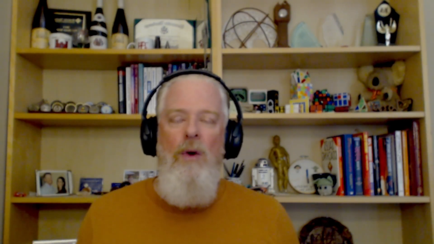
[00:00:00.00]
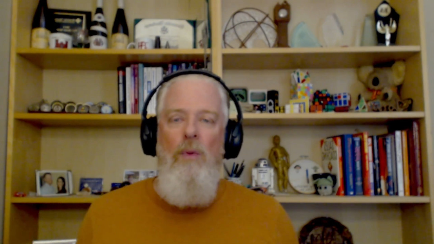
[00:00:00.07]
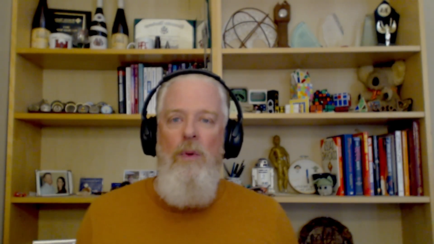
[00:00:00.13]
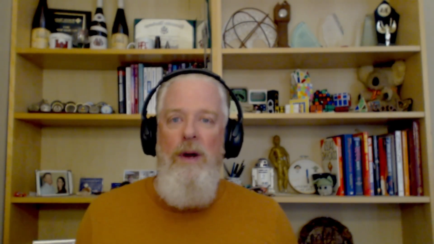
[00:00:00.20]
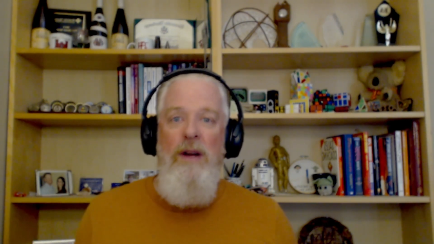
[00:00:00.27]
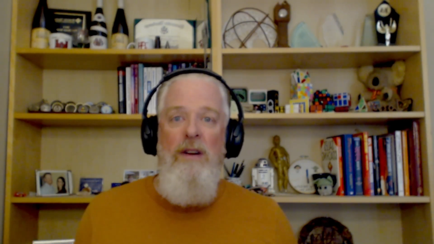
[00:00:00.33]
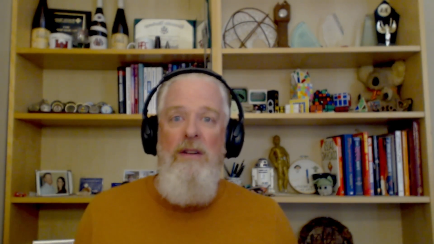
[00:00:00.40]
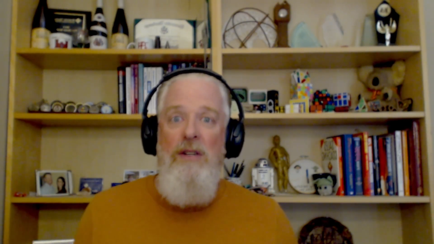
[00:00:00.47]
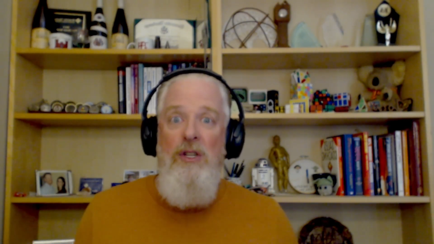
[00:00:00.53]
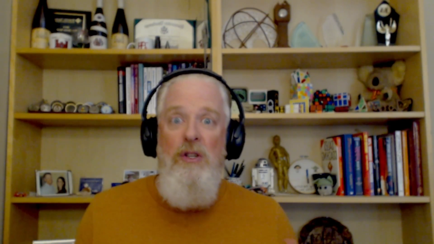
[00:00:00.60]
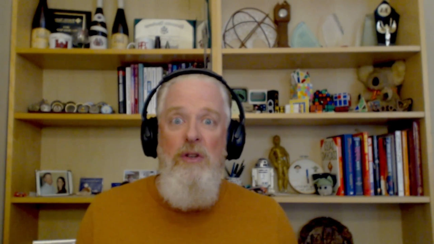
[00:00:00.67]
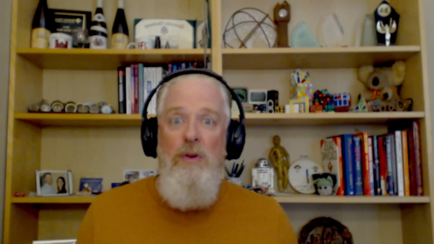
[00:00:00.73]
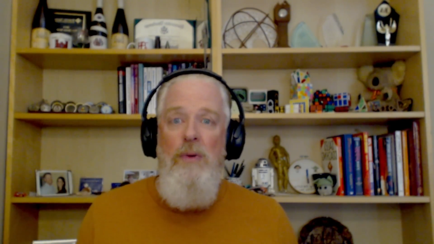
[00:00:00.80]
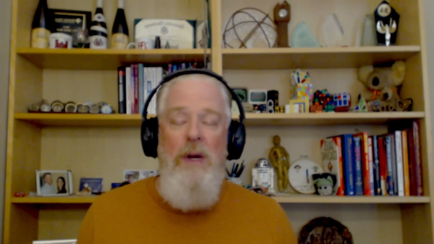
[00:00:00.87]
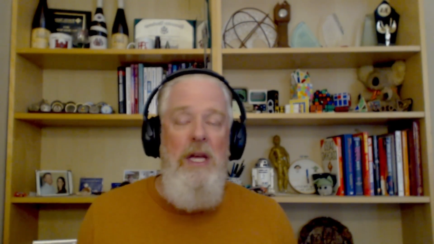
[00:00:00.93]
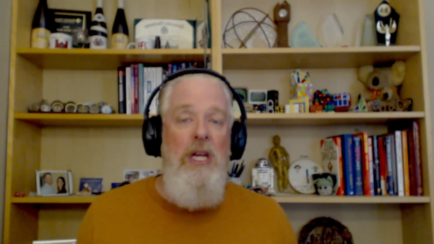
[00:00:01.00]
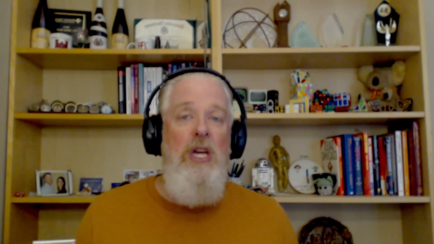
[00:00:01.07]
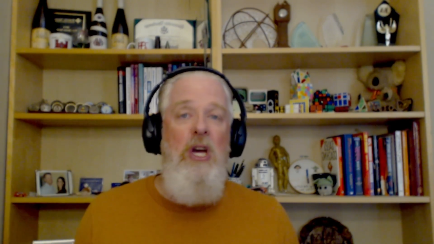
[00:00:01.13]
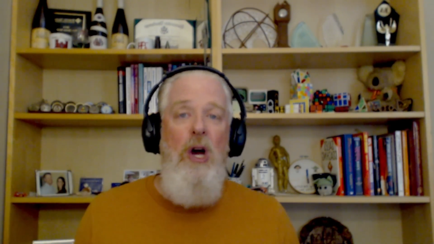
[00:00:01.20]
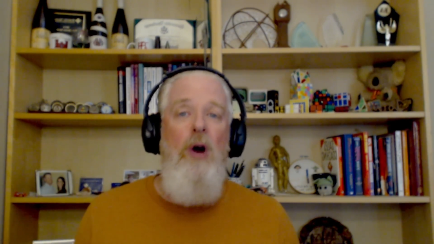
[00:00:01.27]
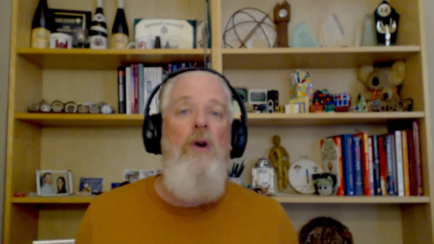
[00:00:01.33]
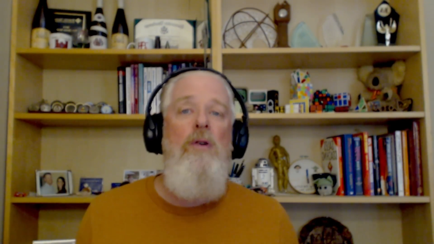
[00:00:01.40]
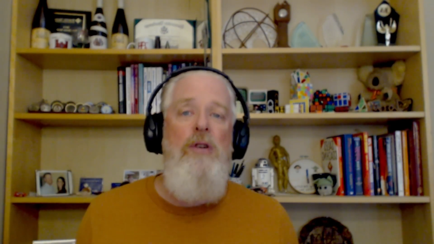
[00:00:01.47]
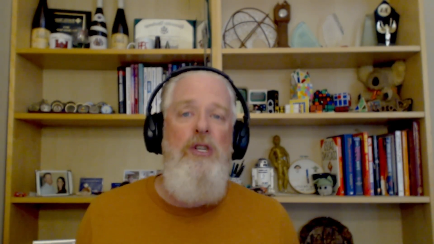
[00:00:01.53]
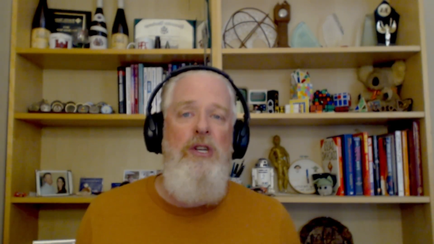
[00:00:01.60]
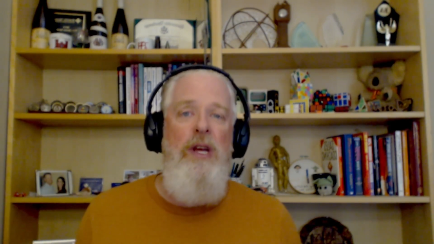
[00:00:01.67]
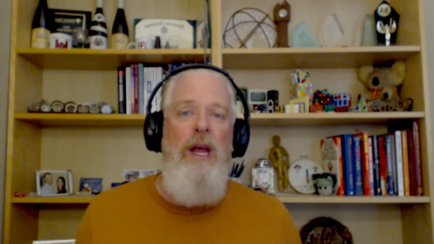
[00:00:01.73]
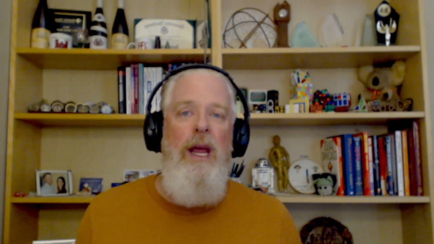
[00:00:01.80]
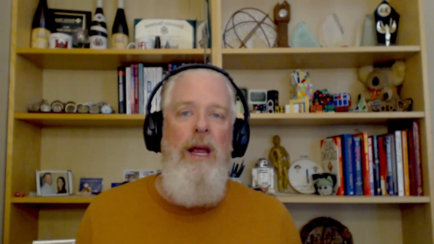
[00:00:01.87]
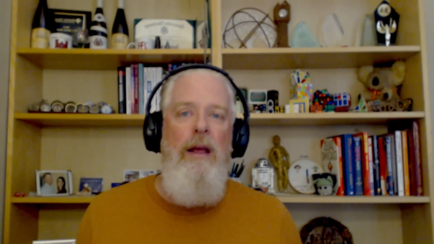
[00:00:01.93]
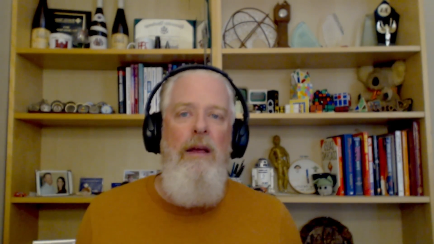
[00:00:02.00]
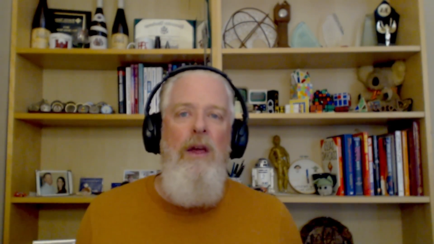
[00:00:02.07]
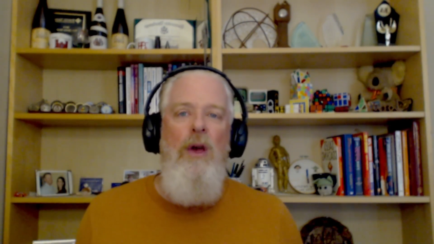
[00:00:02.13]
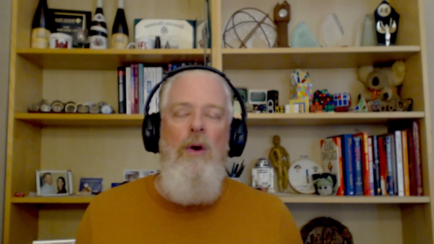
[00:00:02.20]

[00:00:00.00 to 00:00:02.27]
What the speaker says: We're doing coaching,